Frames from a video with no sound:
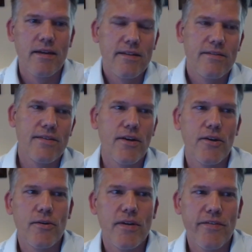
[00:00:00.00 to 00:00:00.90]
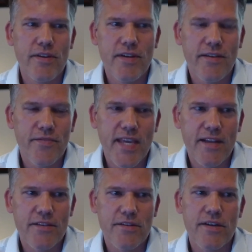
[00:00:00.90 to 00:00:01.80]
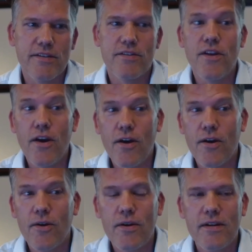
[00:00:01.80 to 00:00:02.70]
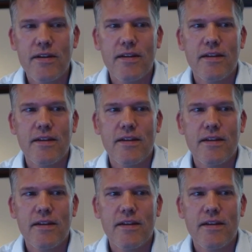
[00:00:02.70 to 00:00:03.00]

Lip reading: And so if the answer is no,